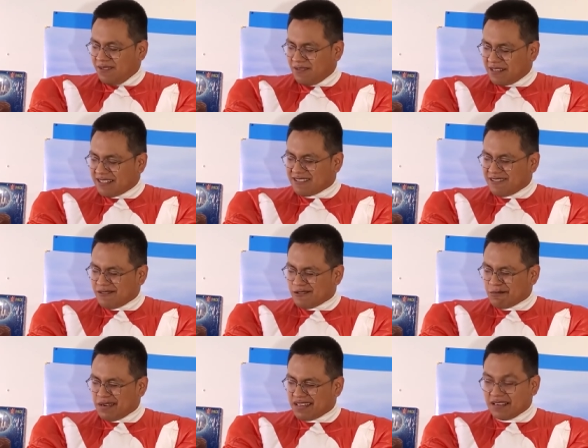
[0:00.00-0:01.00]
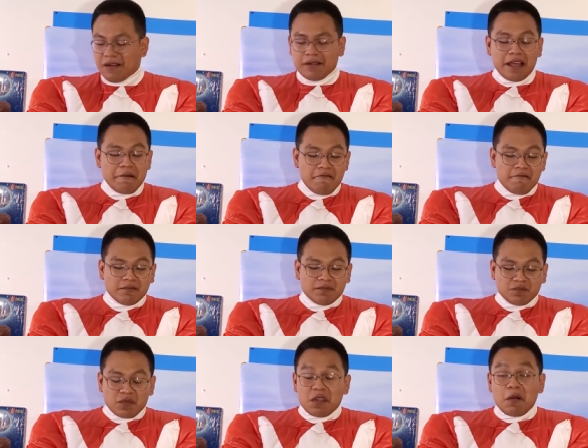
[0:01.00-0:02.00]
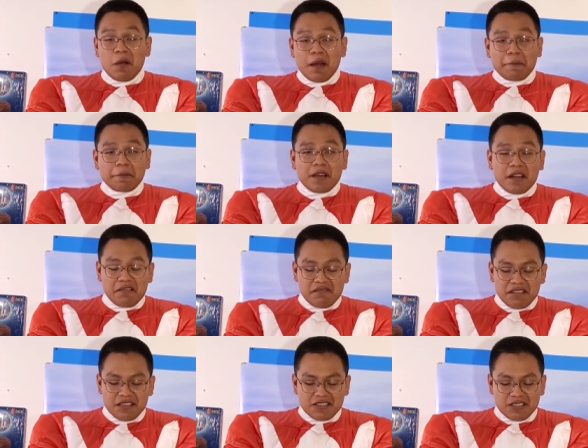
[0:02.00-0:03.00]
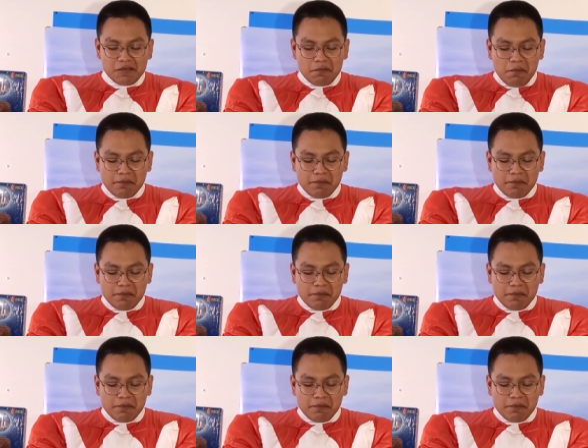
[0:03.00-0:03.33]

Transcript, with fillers: That's a little spicy. Oh, you know what? I'm gonna finish it.